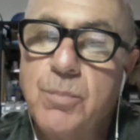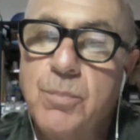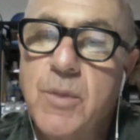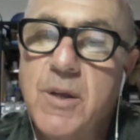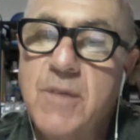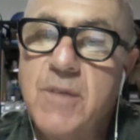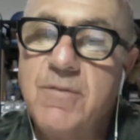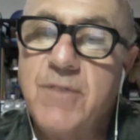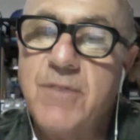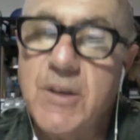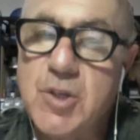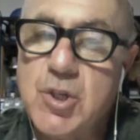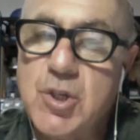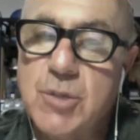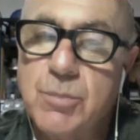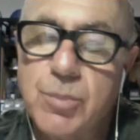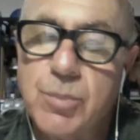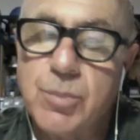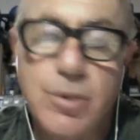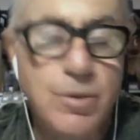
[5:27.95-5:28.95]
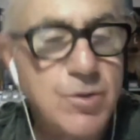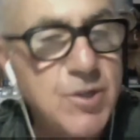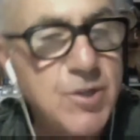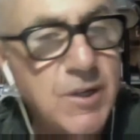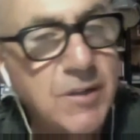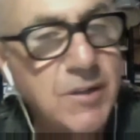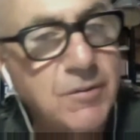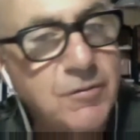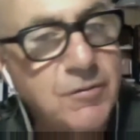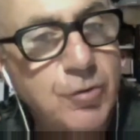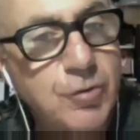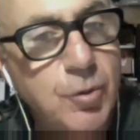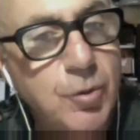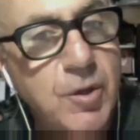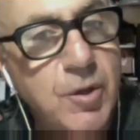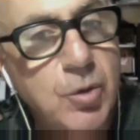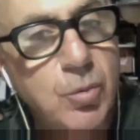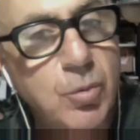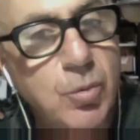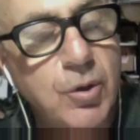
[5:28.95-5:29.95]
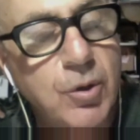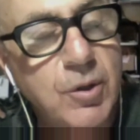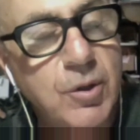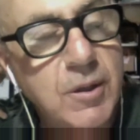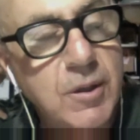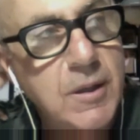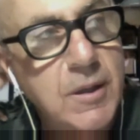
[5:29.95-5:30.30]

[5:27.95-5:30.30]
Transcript: invention project, for a better word.